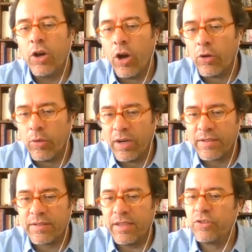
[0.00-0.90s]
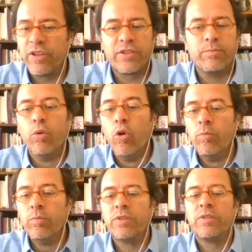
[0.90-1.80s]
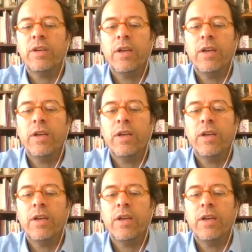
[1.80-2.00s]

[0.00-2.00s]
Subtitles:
onwards, it just boomed.